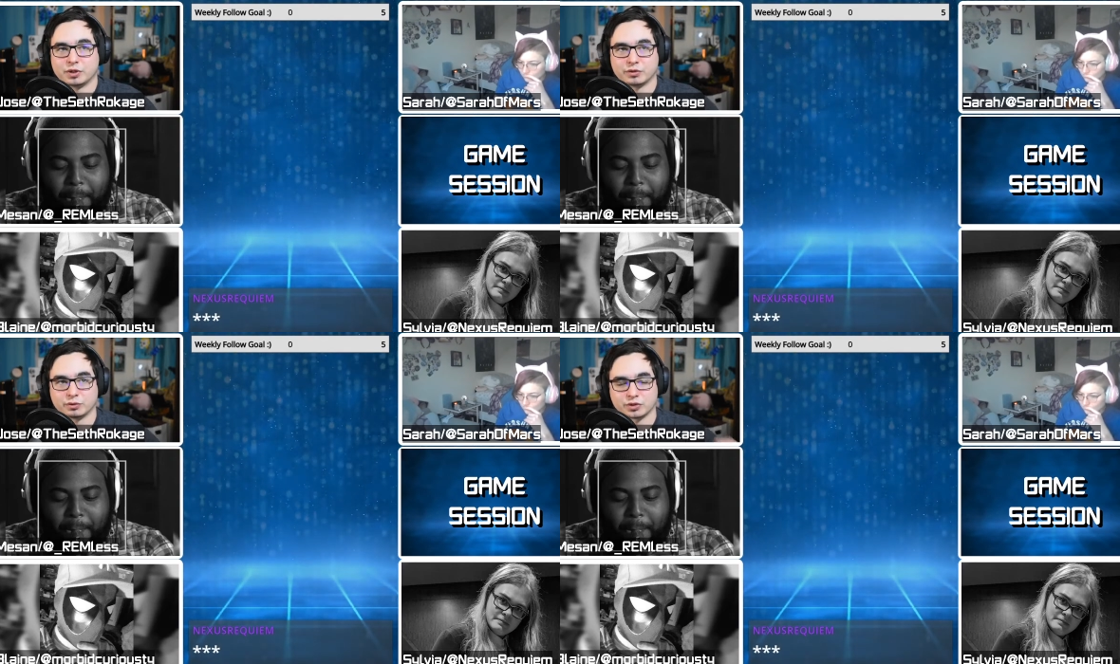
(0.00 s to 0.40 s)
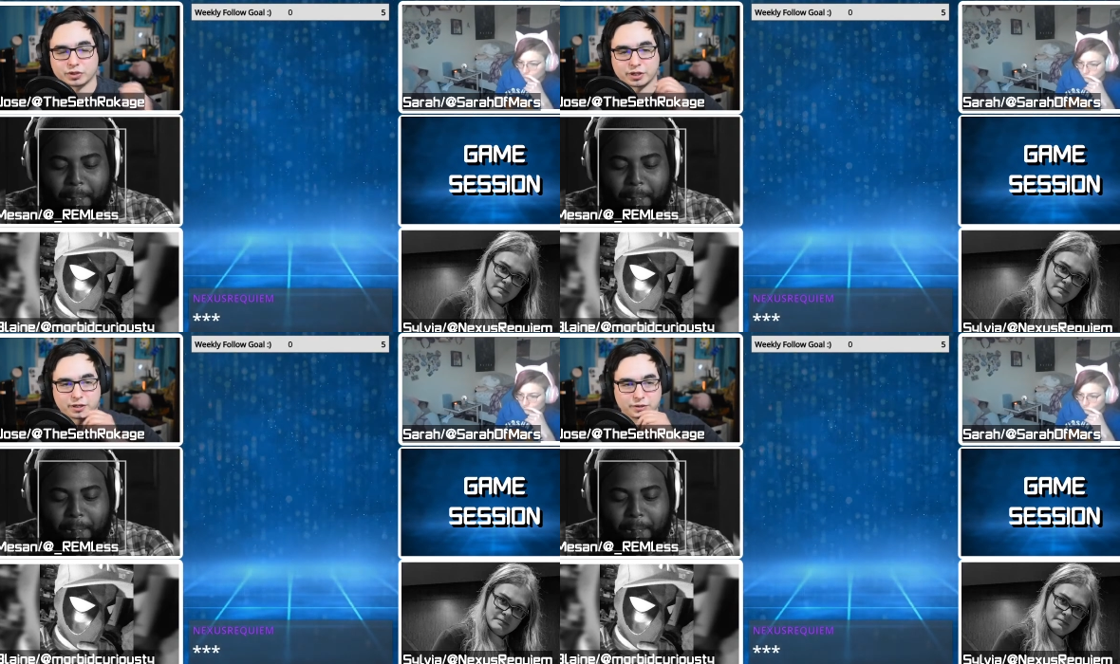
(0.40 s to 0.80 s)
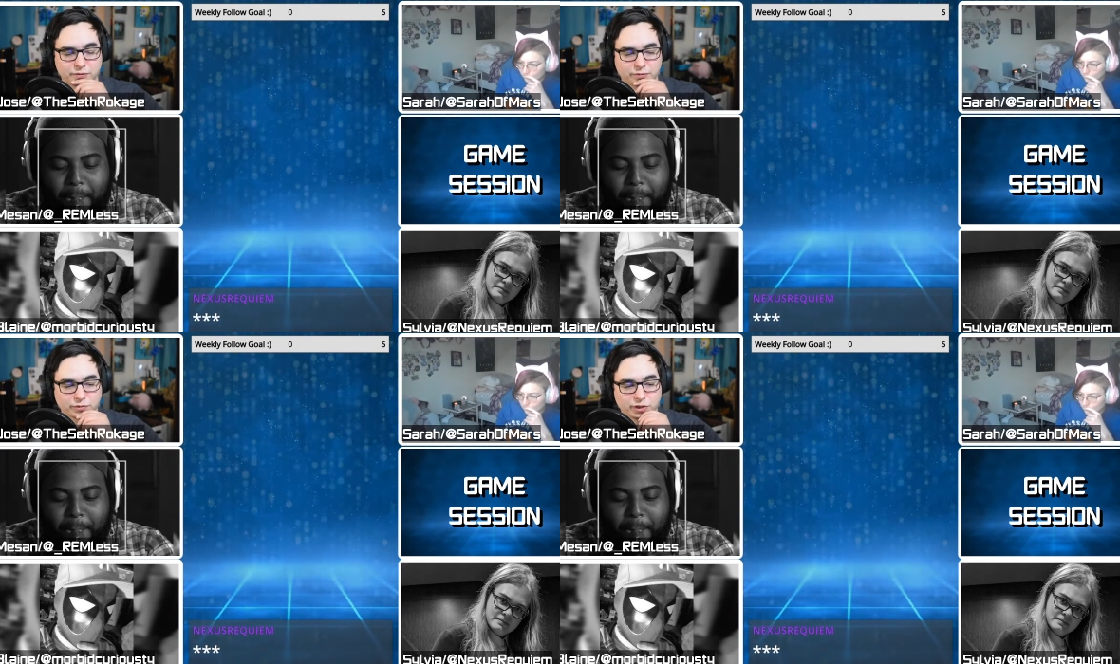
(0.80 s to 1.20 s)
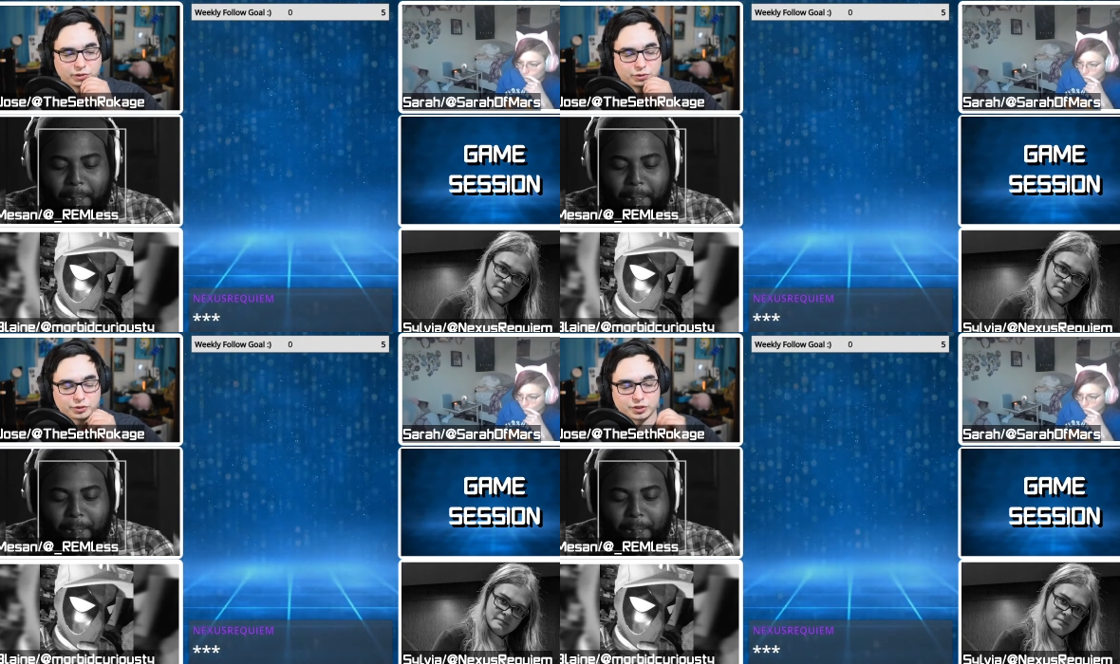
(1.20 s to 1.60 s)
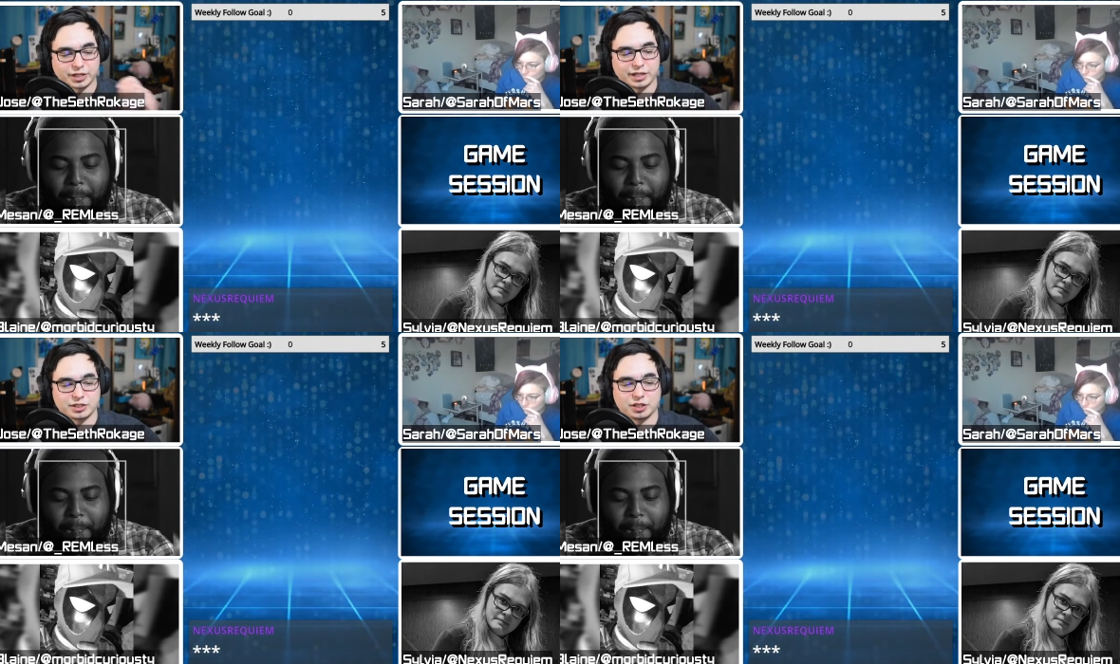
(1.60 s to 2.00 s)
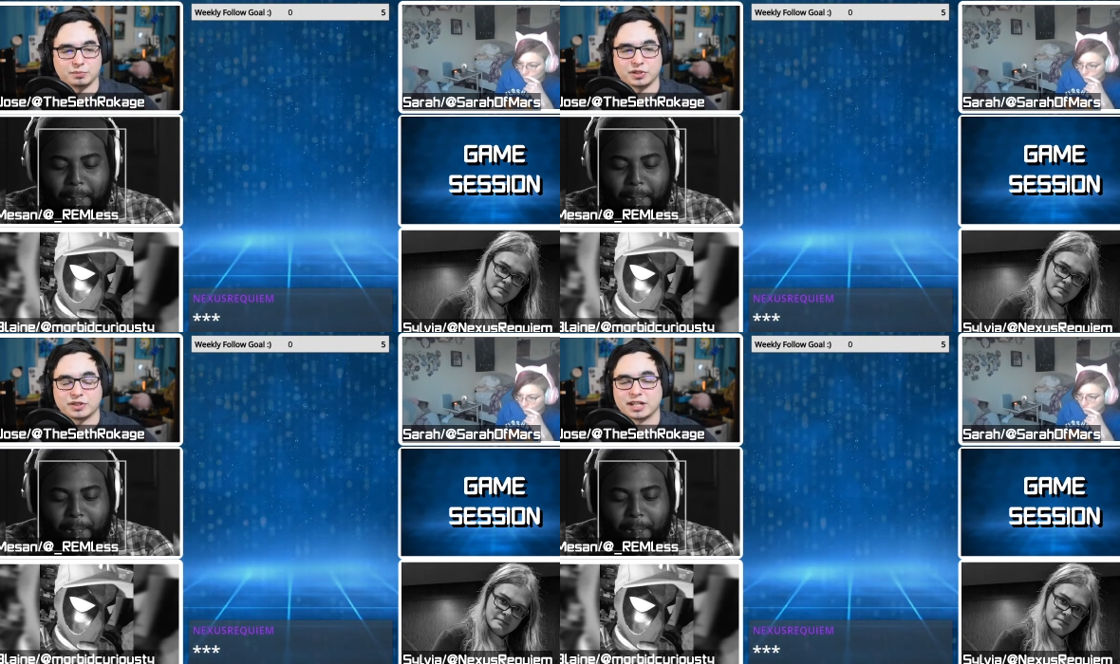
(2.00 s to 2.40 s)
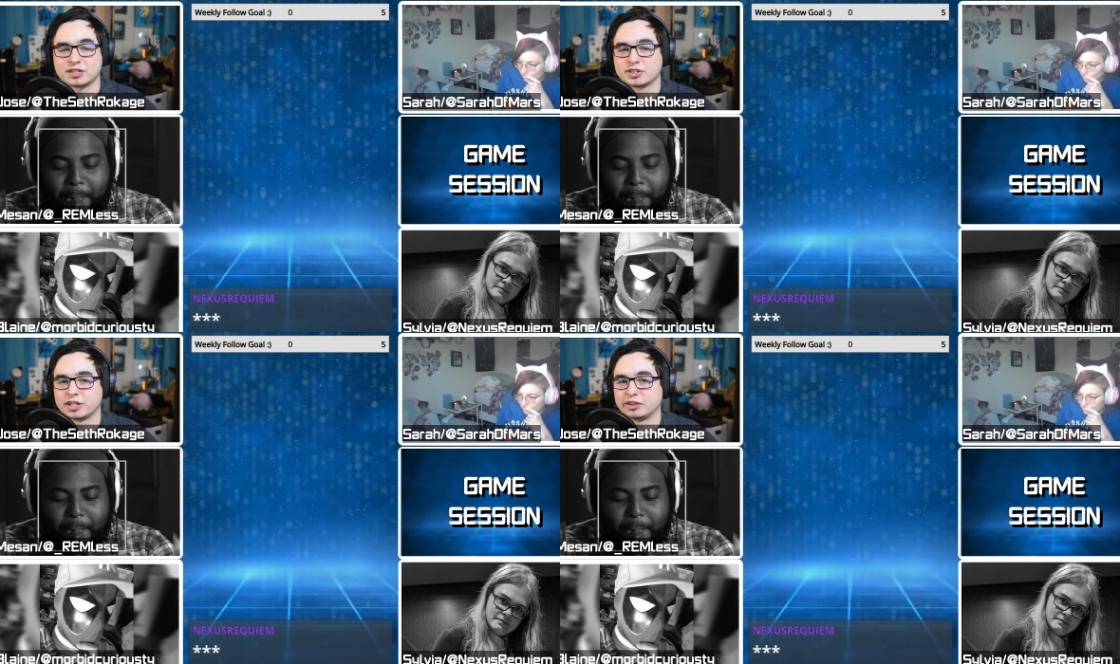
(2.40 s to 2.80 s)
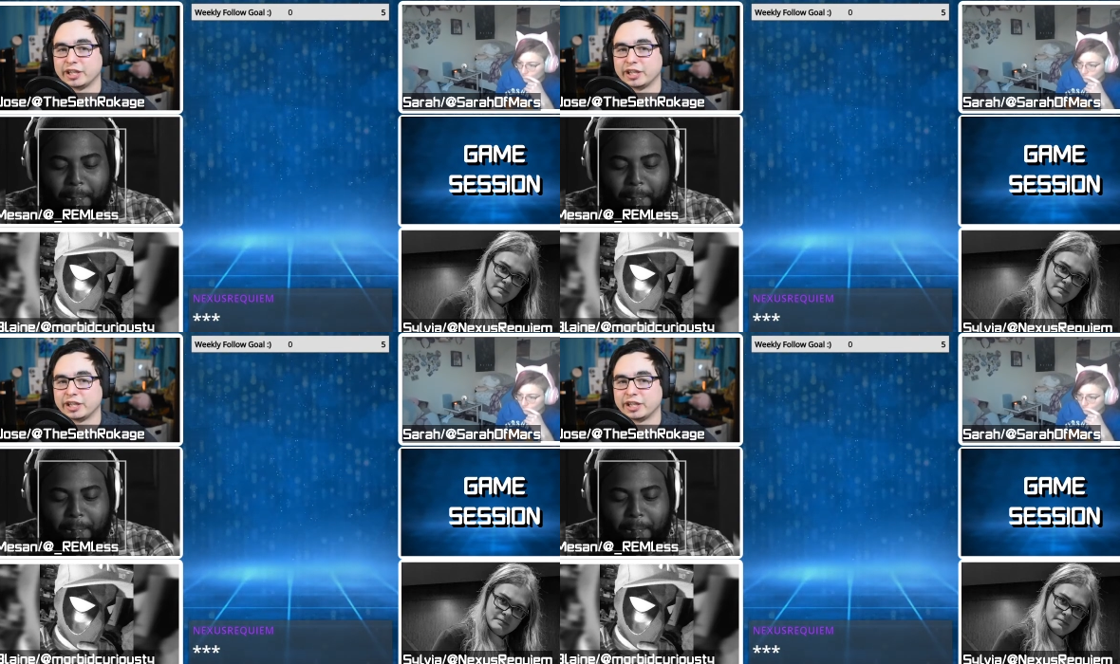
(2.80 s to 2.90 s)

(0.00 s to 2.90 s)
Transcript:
Speaker 1: th- there was a a little side tidbit that said